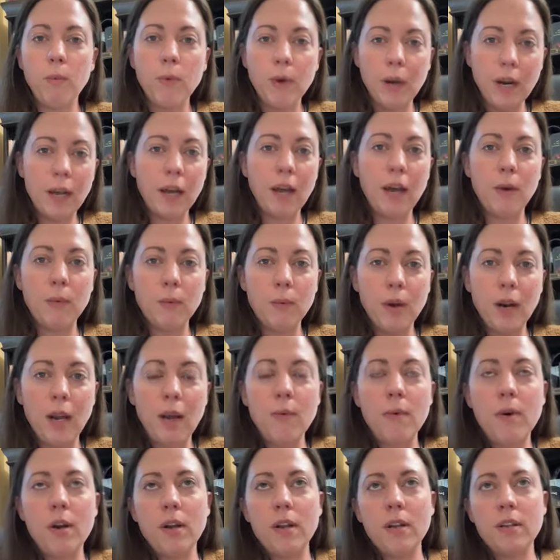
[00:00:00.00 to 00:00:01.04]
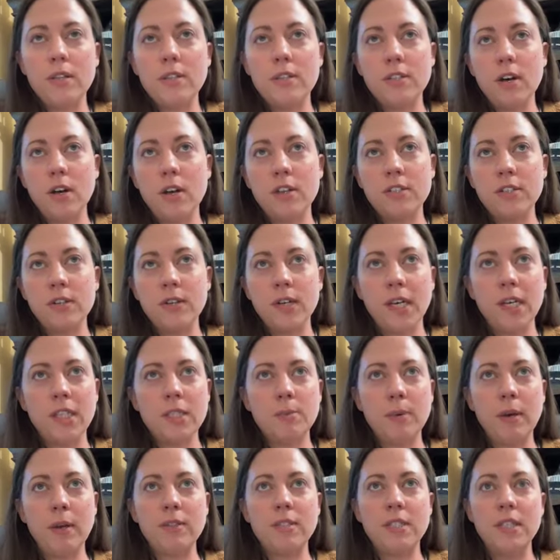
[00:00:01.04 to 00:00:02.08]
what I wanted to talk to you guys
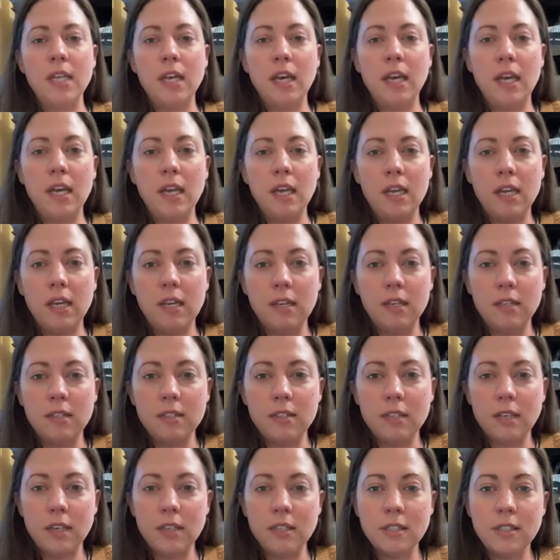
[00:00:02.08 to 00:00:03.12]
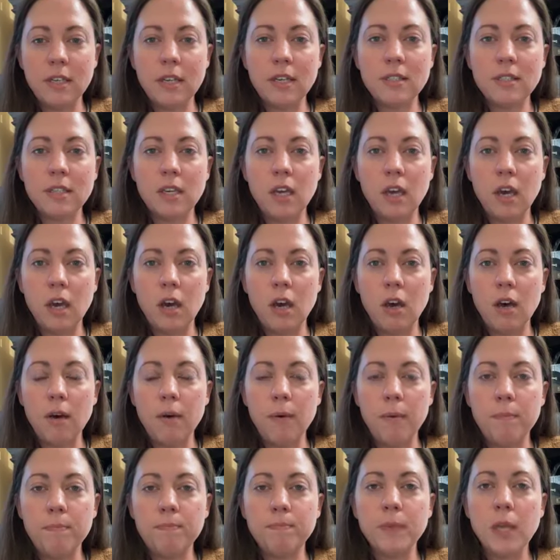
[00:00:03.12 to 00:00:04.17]
about today is assessing
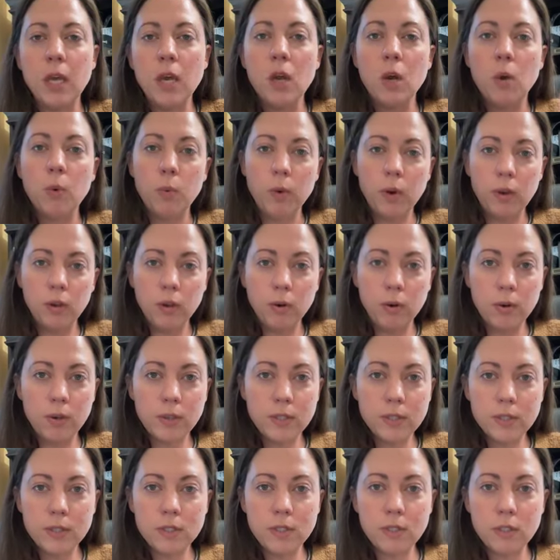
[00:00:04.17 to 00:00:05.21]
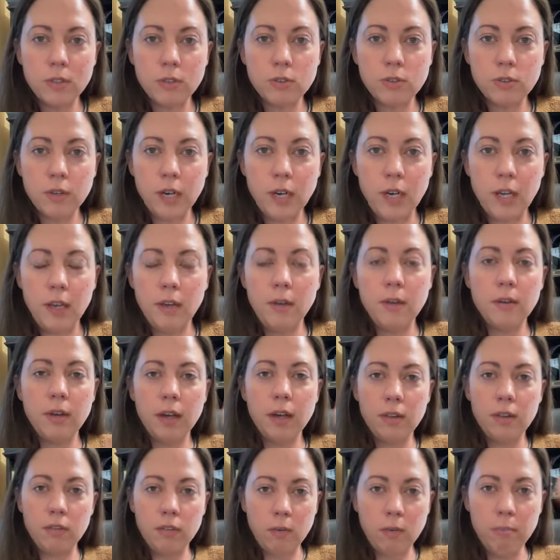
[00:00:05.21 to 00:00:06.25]
where your horse is in their training
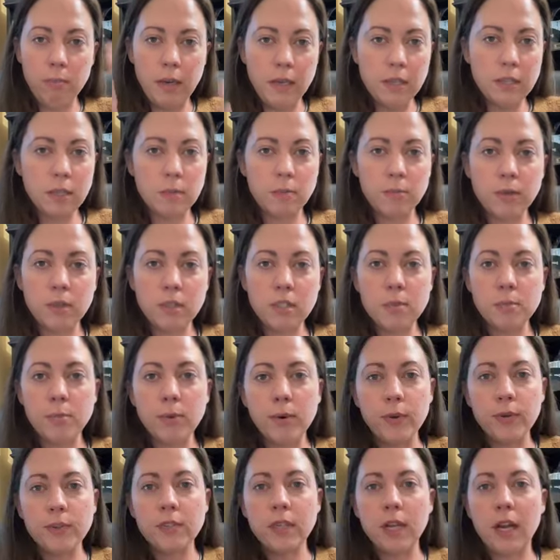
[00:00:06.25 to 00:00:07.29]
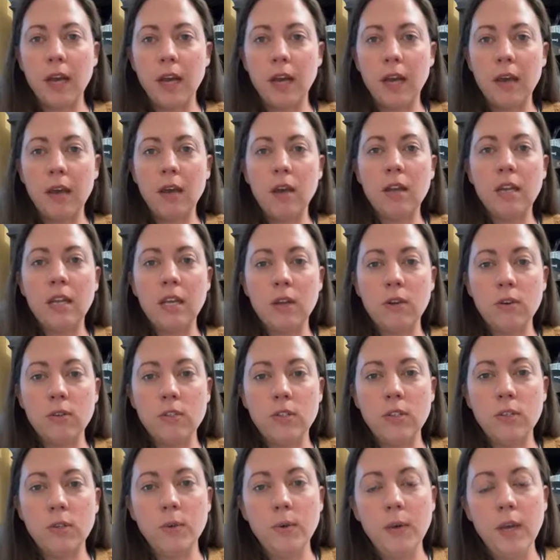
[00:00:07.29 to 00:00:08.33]
and some basic principles that I adhere
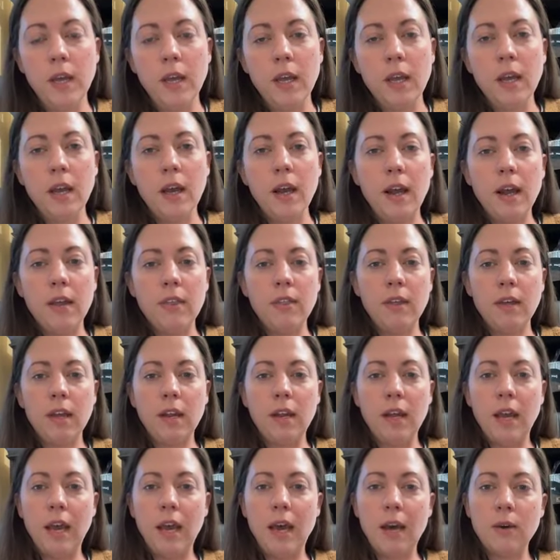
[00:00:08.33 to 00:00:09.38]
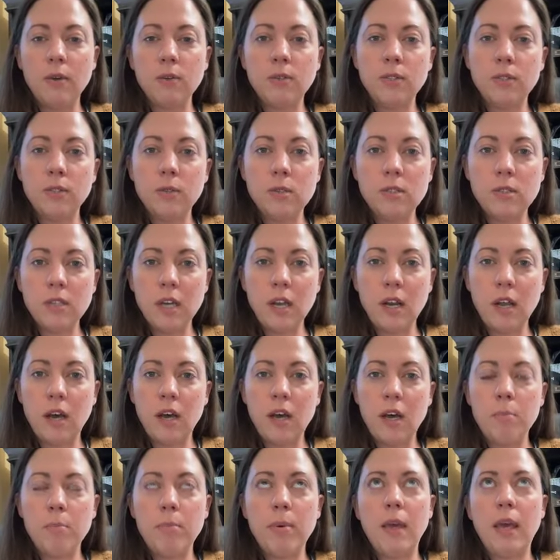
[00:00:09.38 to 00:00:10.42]
to, and then how to set
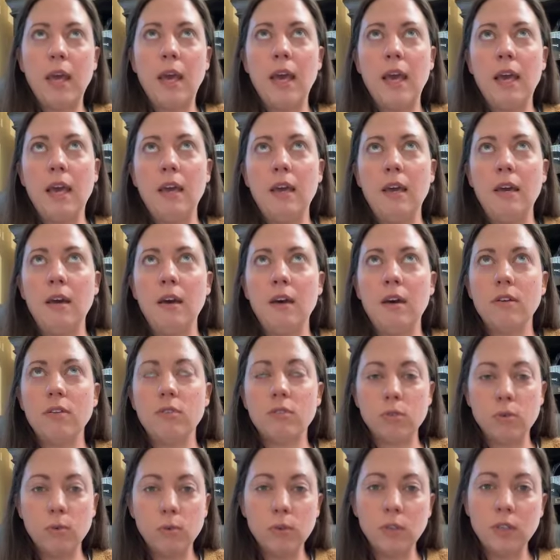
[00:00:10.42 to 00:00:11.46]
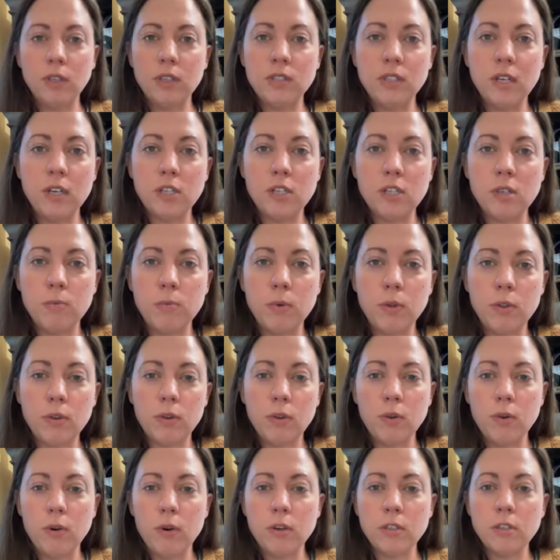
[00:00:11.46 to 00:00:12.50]
up a schooling session with
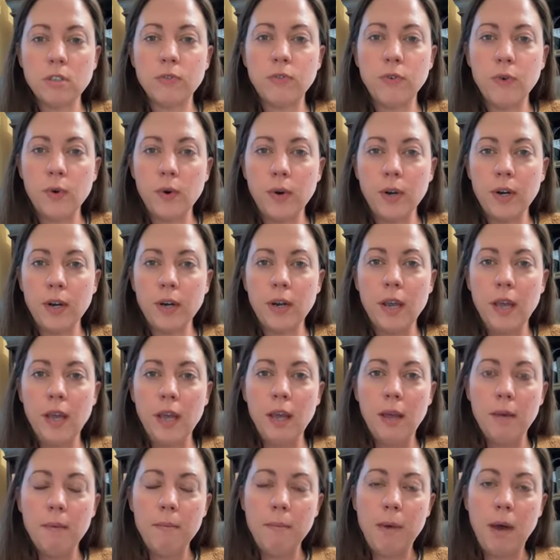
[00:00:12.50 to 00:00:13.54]
your horse for